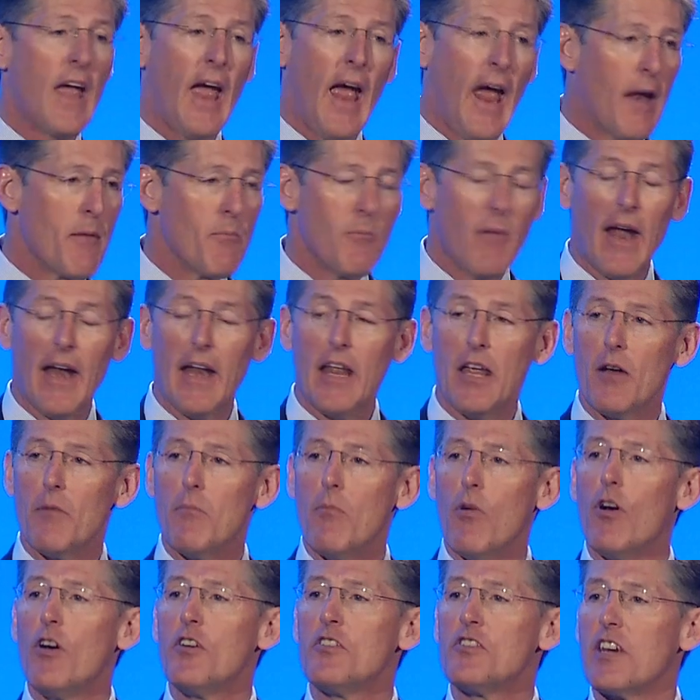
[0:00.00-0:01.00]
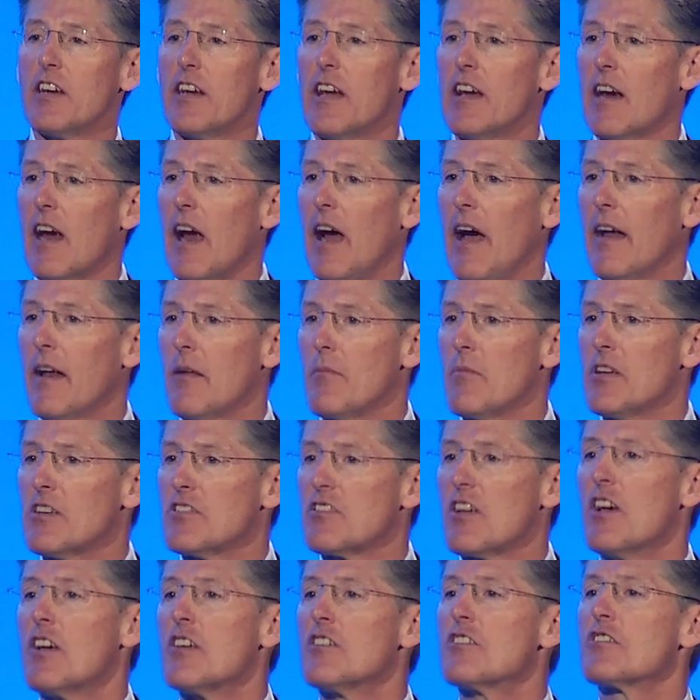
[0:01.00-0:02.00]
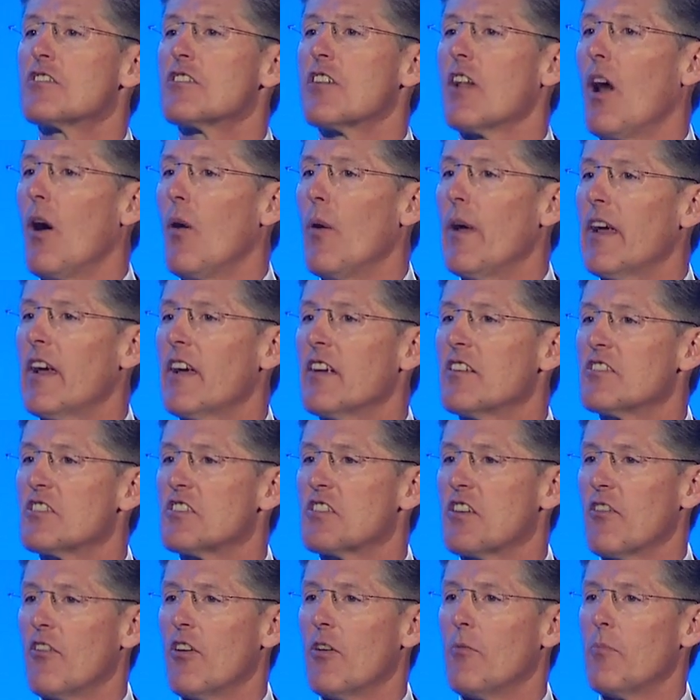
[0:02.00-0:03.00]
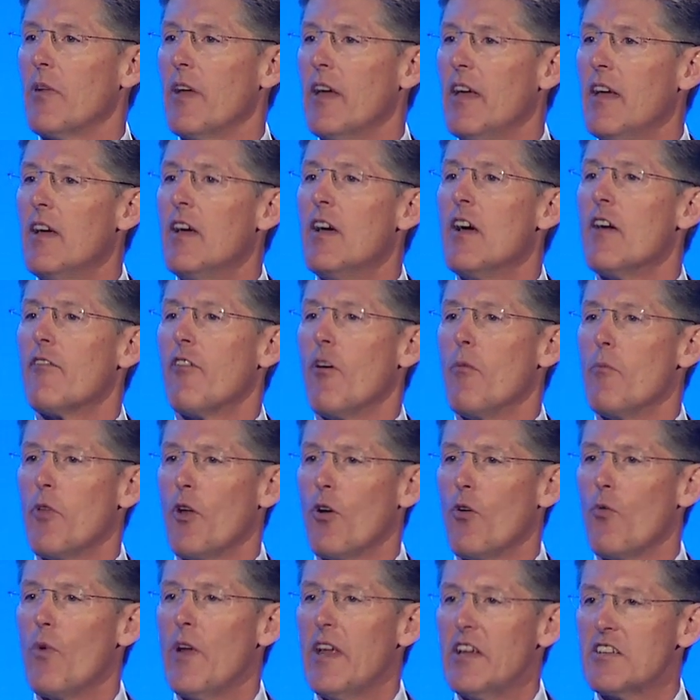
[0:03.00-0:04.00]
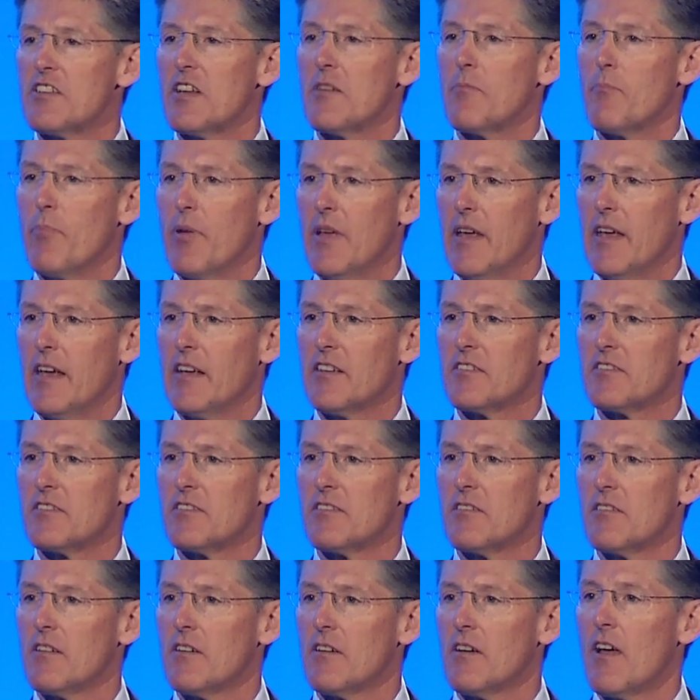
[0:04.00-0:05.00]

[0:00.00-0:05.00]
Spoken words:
and many emerging economies slowing considerably from their recent peaks,